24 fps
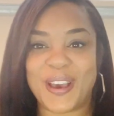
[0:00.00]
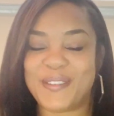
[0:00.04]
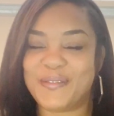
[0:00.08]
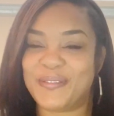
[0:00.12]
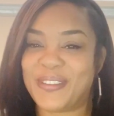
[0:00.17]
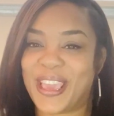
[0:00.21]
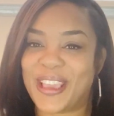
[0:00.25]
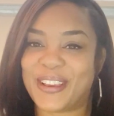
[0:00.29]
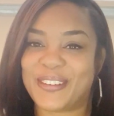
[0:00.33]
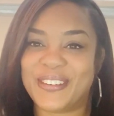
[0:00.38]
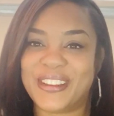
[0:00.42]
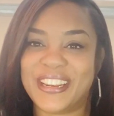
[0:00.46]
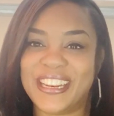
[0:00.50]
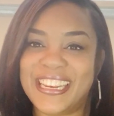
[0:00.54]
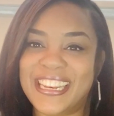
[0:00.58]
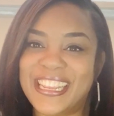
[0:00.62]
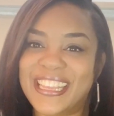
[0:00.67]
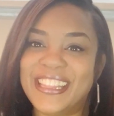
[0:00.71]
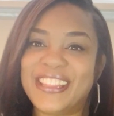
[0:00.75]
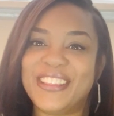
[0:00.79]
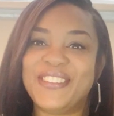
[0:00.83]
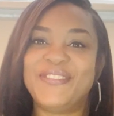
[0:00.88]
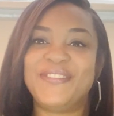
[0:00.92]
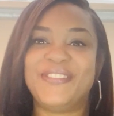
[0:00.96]
I'm back with
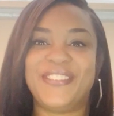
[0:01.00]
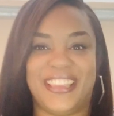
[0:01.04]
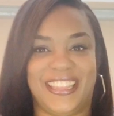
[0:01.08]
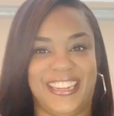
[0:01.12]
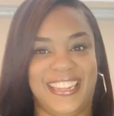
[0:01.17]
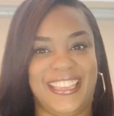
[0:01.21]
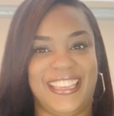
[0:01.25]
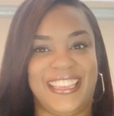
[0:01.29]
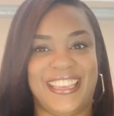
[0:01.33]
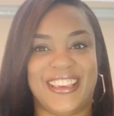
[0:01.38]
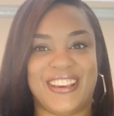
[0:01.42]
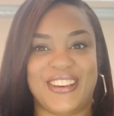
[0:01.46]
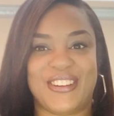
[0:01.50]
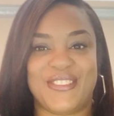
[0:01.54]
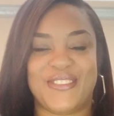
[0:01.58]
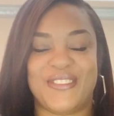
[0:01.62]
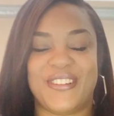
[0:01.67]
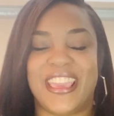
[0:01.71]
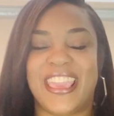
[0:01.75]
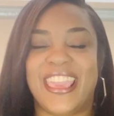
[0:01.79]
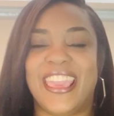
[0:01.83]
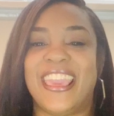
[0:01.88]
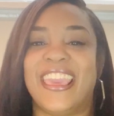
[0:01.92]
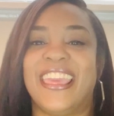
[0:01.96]
another
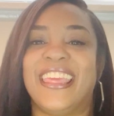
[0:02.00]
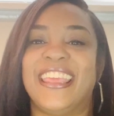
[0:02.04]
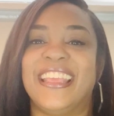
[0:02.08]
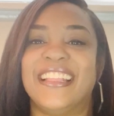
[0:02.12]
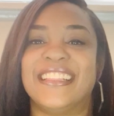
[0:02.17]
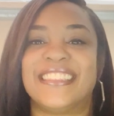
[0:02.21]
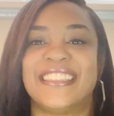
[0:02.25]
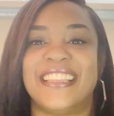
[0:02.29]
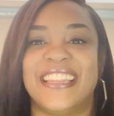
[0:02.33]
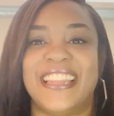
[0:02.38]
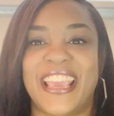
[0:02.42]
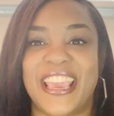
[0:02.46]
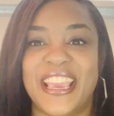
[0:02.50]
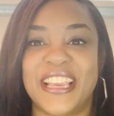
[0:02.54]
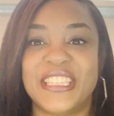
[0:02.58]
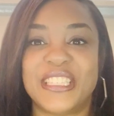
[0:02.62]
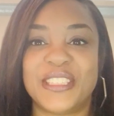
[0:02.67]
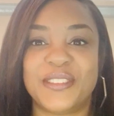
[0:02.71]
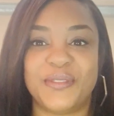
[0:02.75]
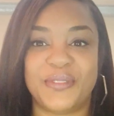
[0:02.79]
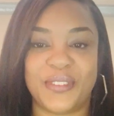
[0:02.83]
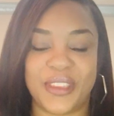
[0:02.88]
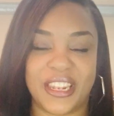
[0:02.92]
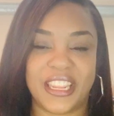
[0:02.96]
video, and in
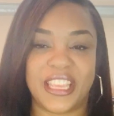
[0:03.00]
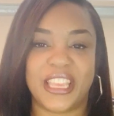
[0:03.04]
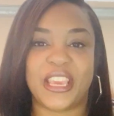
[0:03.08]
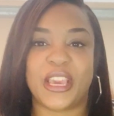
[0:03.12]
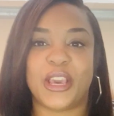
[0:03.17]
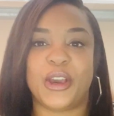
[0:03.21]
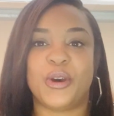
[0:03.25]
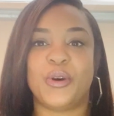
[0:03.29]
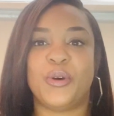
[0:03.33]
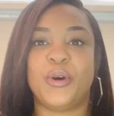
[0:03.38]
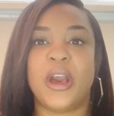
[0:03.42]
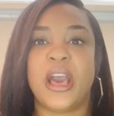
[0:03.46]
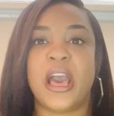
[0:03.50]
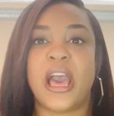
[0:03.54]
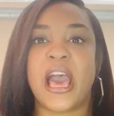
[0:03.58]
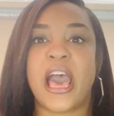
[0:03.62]
today's video,